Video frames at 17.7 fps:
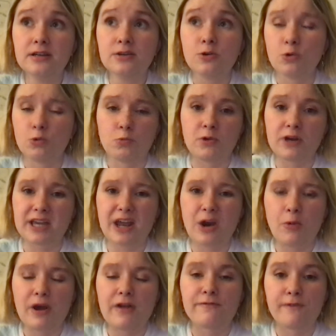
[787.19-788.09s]
Or
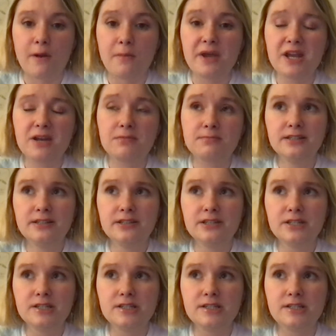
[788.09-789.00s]
get away from it.
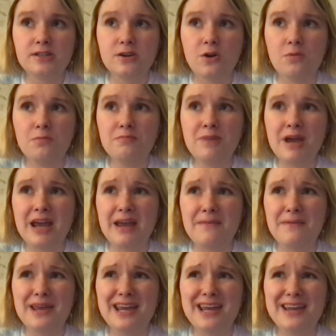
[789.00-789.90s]
So
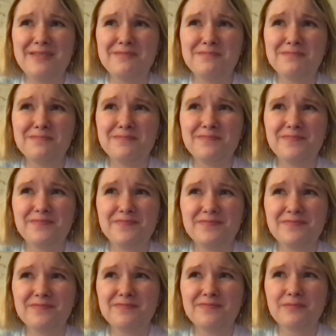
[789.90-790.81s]
maybe
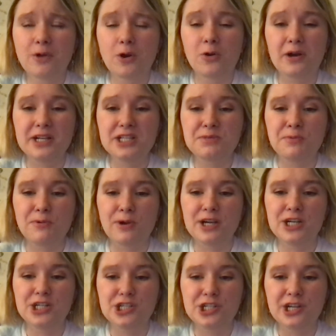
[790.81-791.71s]
her
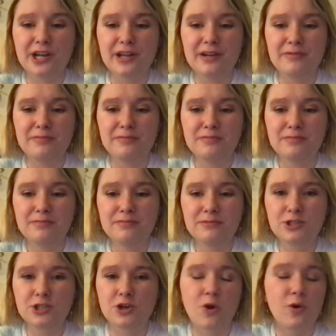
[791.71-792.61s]
inspiration
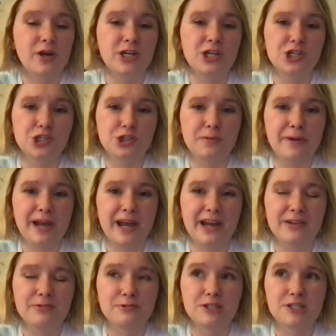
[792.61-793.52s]
to going to
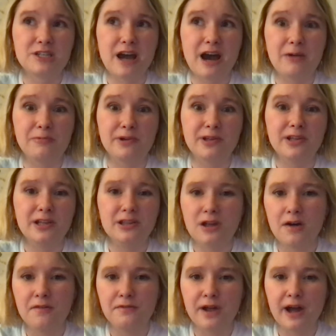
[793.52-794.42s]
Japan, it was not really
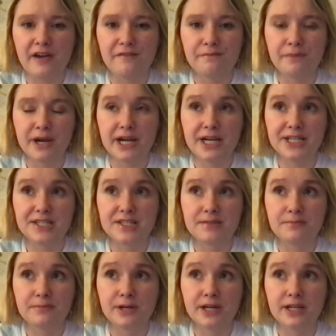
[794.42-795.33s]
Love Live
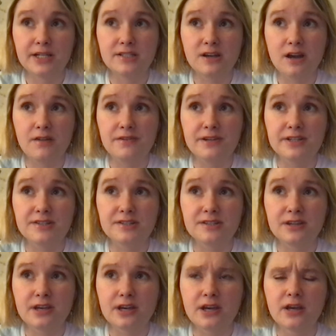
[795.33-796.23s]
based, but it's
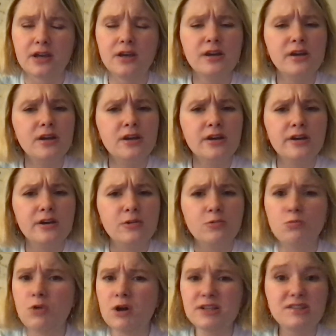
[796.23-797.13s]
obviously,
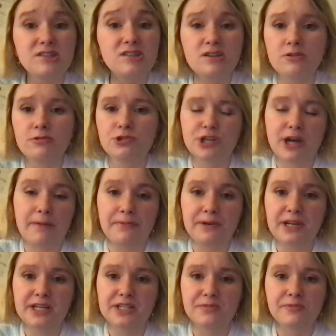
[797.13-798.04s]
what do
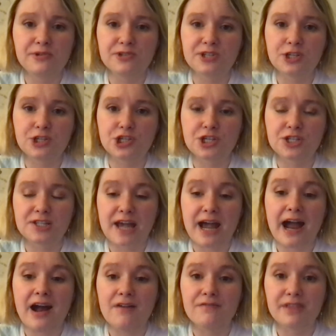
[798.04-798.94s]
Japanese musicians
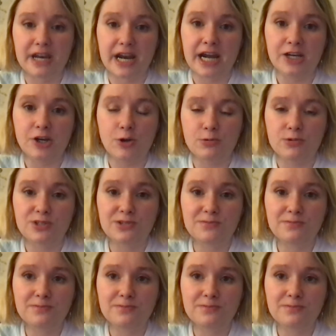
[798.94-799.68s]
have that I don't?